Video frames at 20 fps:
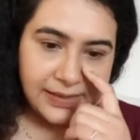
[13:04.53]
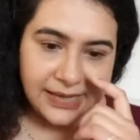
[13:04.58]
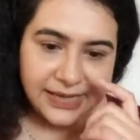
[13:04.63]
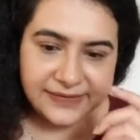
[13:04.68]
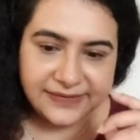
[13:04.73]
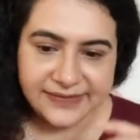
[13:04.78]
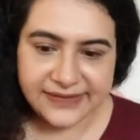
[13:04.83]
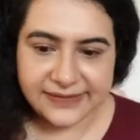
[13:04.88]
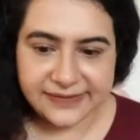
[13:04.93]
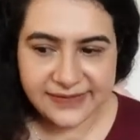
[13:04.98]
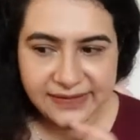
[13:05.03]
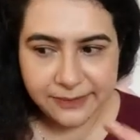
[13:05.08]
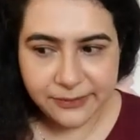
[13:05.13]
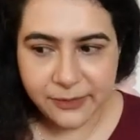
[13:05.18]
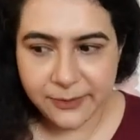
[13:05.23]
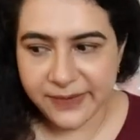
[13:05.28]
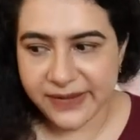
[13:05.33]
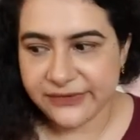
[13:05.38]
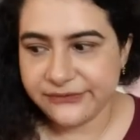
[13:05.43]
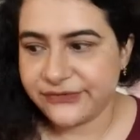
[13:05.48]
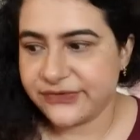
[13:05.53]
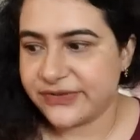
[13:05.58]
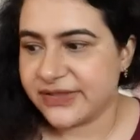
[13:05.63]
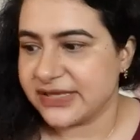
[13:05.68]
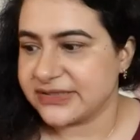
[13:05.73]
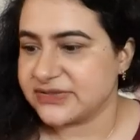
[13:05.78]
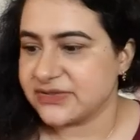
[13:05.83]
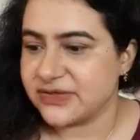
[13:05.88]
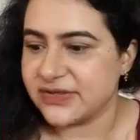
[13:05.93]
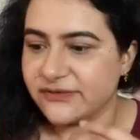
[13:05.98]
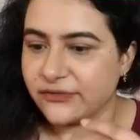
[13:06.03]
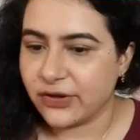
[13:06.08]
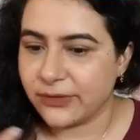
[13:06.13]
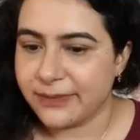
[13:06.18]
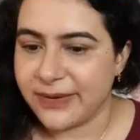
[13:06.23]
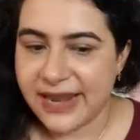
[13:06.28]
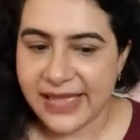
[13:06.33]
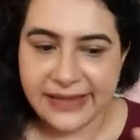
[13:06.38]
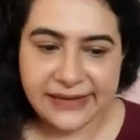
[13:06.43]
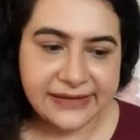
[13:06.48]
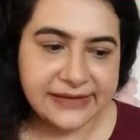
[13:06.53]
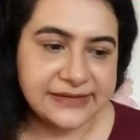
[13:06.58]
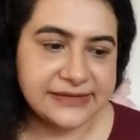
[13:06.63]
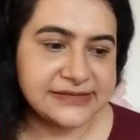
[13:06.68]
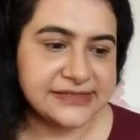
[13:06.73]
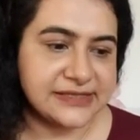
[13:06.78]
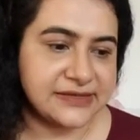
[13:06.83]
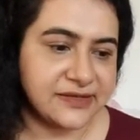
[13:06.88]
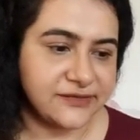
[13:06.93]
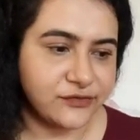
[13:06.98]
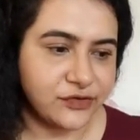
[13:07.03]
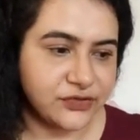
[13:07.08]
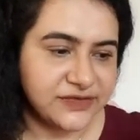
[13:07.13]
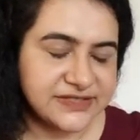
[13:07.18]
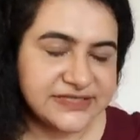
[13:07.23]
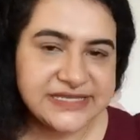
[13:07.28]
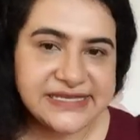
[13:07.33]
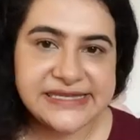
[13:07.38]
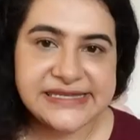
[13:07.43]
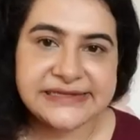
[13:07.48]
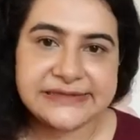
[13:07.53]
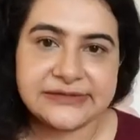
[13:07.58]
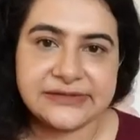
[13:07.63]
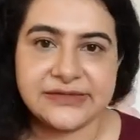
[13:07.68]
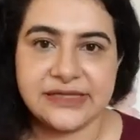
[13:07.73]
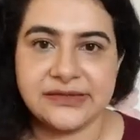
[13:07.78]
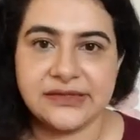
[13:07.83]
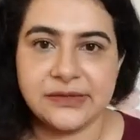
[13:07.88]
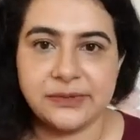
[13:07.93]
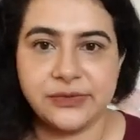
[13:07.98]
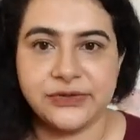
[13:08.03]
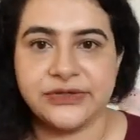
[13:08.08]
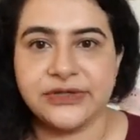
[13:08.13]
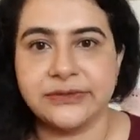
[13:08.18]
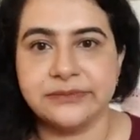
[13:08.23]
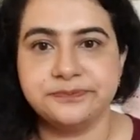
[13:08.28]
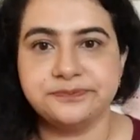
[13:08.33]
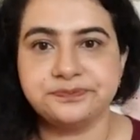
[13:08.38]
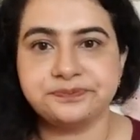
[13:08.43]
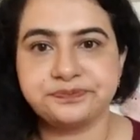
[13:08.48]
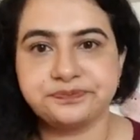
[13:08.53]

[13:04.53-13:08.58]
And they are prepared for that. So they've got blankets and they've got this heater that they put in.